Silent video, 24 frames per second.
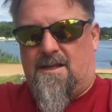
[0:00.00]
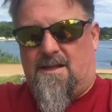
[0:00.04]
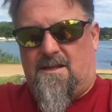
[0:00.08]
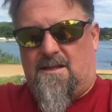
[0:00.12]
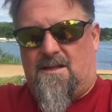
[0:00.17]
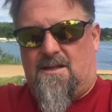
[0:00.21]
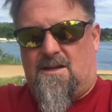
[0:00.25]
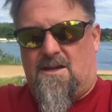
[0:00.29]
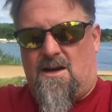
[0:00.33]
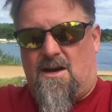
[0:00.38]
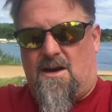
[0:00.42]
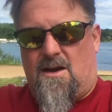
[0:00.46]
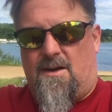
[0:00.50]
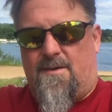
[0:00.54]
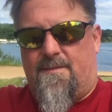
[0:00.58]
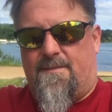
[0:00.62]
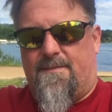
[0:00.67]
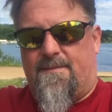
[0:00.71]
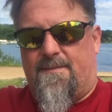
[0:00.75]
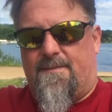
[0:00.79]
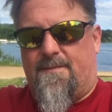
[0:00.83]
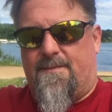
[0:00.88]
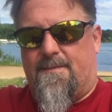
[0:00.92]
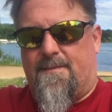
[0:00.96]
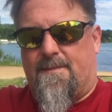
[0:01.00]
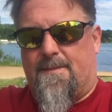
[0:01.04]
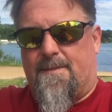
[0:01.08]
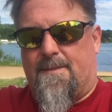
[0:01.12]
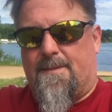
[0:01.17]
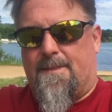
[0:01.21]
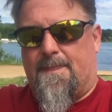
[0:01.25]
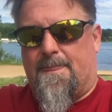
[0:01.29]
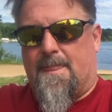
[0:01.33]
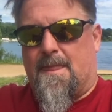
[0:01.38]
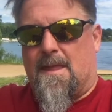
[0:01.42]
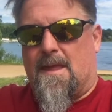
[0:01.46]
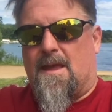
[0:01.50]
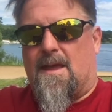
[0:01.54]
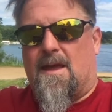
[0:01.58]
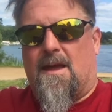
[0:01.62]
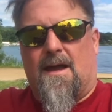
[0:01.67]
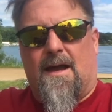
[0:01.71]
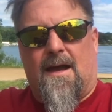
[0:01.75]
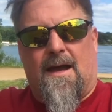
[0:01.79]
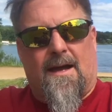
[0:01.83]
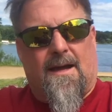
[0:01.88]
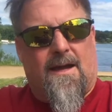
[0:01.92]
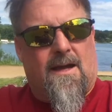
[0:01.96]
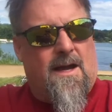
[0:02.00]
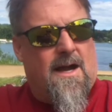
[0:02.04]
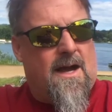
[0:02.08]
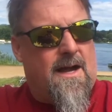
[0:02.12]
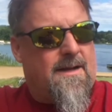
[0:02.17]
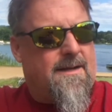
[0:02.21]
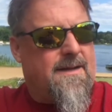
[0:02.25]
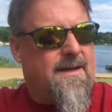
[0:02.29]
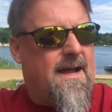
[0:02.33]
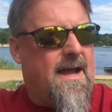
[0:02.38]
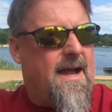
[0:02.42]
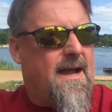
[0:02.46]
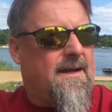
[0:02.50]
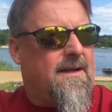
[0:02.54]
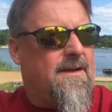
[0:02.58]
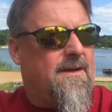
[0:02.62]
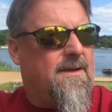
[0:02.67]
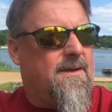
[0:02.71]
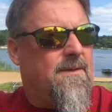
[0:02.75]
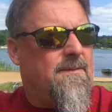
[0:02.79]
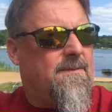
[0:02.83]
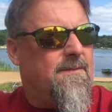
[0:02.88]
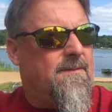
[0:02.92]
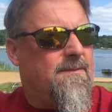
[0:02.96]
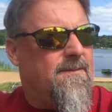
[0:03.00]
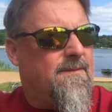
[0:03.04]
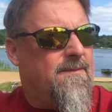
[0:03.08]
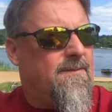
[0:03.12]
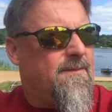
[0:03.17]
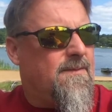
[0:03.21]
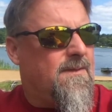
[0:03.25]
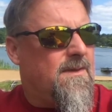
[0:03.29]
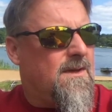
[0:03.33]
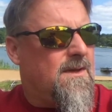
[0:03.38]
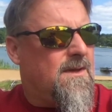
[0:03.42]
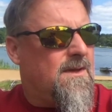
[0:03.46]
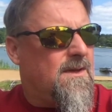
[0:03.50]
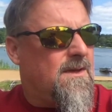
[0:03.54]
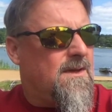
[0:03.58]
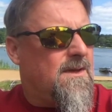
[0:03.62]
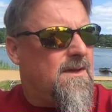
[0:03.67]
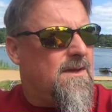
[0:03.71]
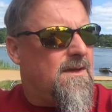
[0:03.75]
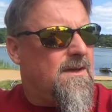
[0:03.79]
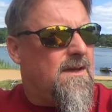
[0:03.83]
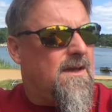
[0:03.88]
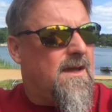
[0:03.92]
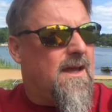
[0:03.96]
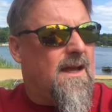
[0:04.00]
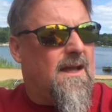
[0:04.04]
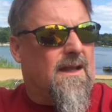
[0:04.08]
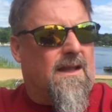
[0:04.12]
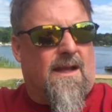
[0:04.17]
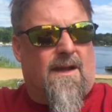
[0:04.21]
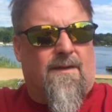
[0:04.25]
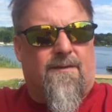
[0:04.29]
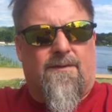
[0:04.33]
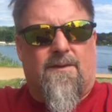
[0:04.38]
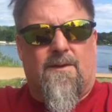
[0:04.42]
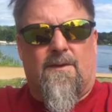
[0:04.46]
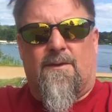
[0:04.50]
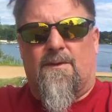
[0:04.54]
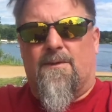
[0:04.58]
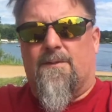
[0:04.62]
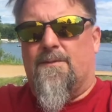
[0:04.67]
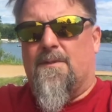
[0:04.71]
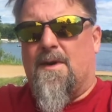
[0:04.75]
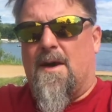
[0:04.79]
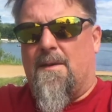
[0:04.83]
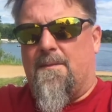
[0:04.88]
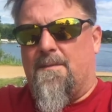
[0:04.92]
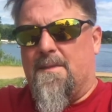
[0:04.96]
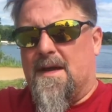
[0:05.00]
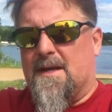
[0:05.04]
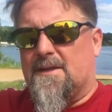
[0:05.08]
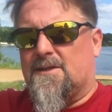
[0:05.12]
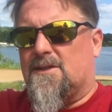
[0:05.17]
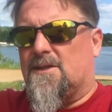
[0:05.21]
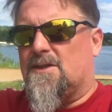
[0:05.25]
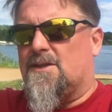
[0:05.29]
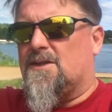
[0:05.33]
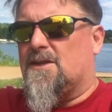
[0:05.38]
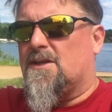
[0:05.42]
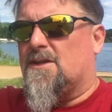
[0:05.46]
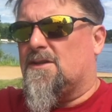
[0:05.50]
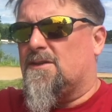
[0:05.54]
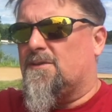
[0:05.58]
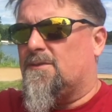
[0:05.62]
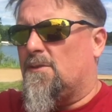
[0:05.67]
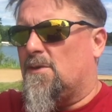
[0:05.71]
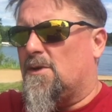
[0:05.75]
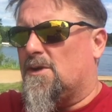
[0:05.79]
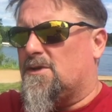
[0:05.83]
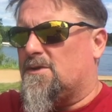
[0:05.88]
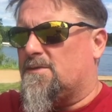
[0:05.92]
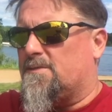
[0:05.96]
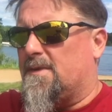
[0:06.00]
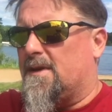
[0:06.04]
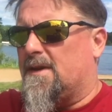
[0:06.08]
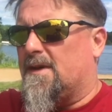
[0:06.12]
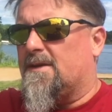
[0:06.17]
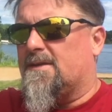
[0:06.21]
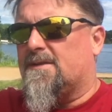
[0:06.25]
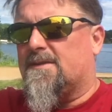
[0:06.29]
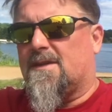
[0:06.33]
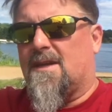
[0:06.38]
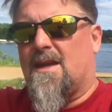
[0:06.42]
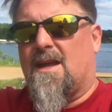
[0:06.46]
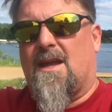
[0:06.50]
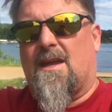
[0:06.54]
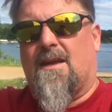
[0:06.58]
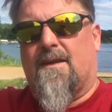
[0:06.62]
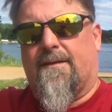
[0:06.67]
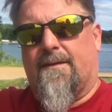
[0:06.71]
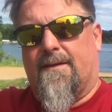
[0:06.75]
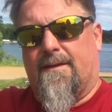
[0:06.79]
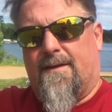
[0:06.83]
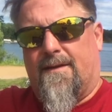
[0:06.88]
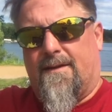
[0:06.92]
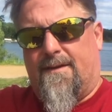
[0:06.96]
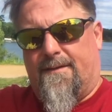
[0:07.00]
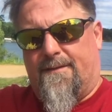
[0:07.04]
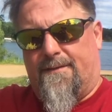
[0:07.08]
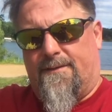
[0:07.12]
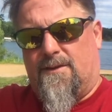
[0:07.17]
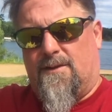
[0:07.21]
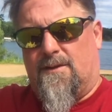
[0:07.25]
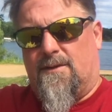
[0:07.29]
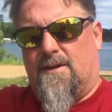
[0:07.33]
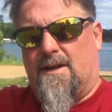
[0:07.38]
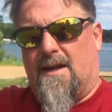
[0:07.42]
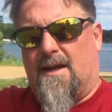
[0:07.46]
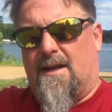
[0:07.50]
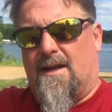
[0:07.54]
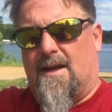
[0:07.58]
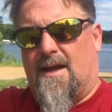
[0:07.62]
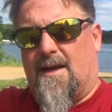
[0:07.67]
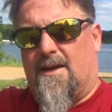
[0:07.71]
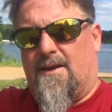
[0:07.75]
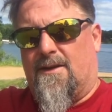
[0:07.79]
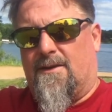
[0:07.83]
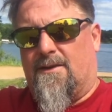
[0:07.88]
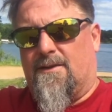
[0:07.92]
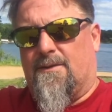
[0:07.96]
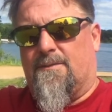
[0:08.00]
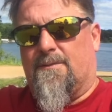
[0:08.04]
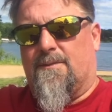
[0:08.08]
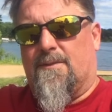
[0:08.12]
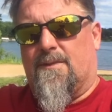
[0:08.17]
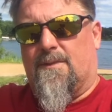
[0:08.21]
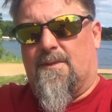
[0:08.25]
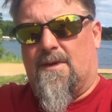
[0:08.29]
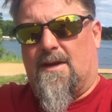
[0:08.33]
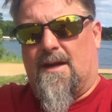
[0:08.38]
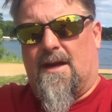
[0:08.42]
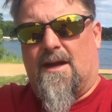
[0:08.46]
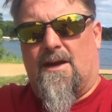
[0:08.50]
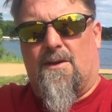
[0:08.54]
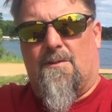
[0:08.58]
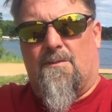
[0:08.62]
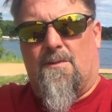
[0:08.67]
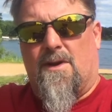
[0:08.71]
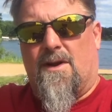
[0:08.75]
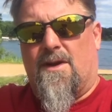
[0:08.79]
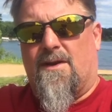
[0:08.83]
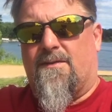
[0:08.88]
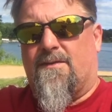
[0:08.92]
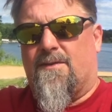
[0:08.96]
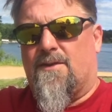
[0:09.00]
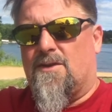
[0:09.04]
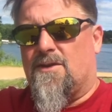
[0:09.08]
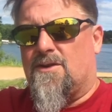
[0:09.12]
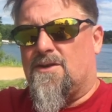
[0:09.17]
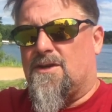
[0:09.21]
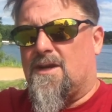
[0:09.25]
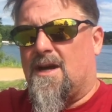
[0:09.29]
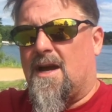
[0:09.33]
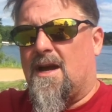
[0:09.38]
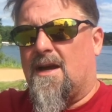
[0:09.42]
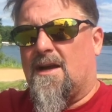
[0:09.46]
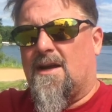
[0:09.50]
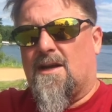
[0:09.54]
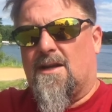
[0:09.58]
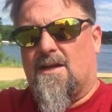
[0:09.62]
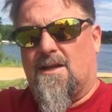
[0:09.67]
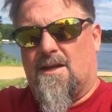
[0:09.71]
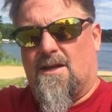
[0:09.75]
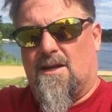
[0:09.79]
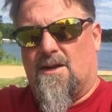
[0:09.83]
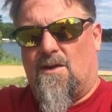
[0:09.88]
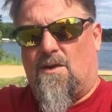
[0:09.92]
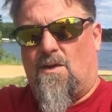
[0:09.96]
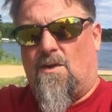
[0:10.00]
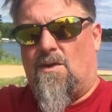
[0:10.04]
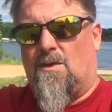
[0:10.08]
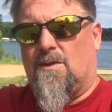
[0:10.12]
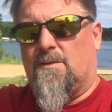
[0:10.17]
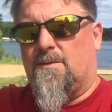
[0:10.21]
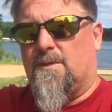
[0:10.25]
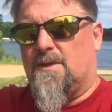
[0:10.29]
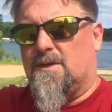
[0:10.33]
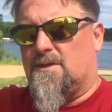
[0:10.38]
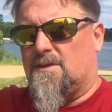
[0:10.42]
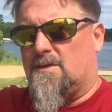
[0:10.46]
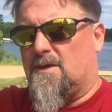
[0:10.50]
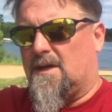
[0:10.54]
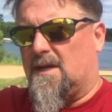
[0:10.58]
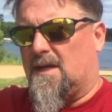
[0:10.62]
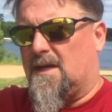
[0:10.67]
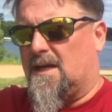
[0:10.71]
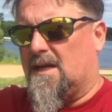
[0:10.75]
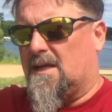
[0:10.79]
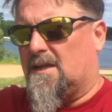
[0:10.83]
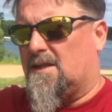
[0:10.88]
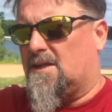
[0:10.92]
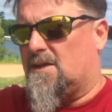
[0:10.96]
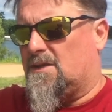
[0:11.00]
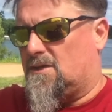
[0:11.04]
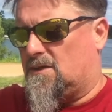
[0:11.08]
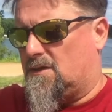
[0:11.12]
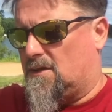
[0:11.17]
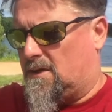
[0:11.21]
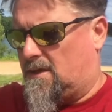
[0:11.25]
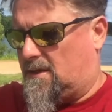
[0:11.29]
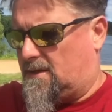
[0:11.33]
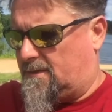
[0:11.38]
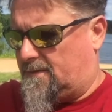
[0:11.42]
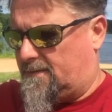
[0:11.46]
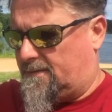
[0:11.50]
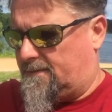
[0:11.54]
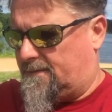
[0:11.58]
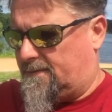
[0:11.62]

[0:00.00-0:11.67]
did come, I contacted him and left a, a message in his voicemail saying, dude, I got your I got your money for your shotgun. Get a hold of me so I can get this to you.